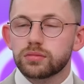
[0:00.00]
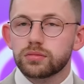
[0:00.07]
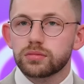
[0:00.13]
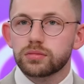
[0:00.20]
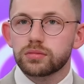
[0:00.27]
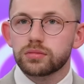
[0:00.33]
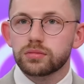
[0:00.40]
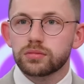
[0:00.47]

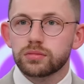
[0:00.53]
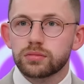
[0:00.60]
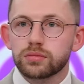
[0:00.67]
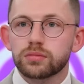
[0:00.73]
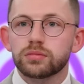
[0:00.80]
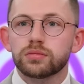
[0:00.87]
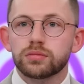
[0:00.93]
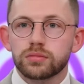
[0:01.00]

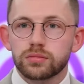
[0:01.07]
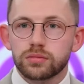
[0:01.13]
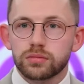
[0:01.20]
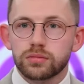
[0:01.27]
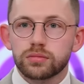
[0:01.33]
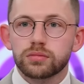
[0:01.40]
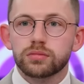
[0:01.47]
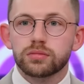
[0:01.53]

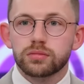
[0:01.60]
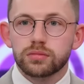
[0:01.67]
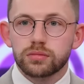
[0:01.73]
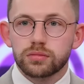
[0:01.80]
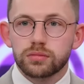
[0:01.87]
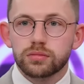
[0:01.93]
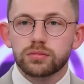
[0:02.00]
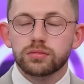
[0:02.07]

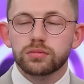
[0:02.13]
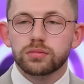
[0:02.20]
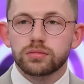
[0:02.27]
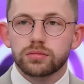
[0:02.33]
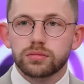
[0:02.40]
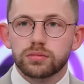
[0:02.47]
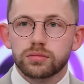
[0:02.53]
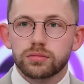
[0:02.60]

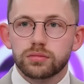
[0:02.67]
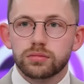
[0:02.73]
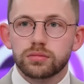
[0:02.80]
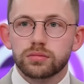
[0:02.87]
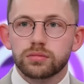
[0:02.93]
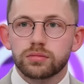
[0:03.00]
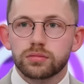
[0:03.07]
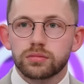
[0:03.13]

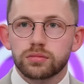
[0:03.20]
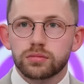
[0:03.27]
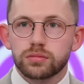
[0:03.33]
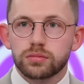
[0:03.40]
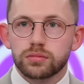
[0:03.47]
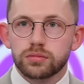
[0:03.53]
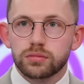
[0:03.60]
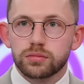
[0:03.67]

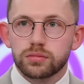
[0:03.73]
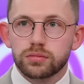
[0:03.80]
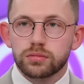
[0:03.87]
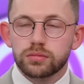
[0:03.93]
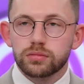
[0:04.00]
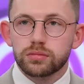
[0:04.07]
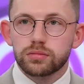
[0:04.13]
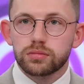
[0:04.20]

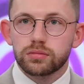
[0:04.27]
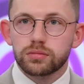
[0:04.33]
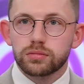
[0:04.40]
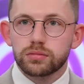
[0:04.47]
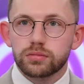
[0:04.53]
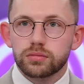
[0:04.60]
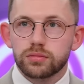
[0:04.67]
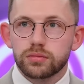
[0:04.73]

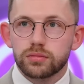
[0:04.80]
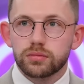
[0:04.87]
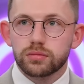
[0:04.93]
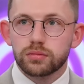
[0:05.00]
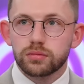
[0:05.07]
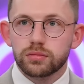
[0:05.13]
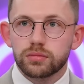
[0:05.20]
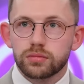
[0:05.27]

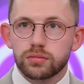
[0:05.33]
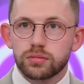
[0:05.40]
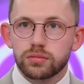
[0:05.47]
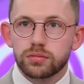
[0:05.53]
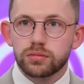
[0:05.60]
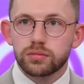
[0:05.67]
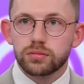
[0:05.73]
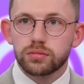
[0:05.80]

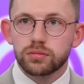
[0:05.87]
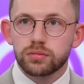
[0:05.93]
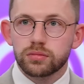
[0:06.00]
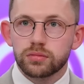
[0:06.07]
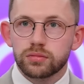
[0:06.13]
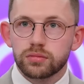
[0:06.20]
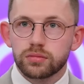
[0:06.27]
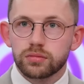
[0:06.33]

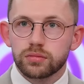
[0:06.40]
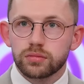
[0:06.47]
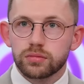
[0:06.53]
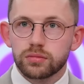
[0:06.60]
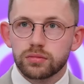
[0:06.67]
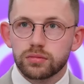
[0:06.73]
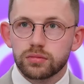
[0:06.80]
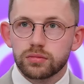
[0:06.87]

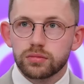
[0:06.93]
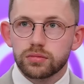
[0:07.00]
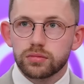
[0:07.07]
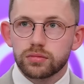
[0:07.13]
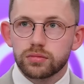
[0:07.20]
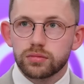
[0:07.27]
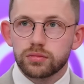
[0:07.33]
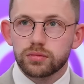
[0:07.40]

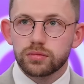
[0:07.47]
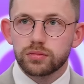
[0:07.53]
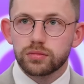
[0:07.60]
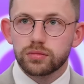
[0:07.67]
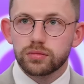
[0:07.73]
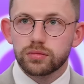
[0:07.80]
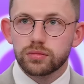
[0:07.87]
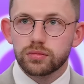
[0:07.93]
(silent)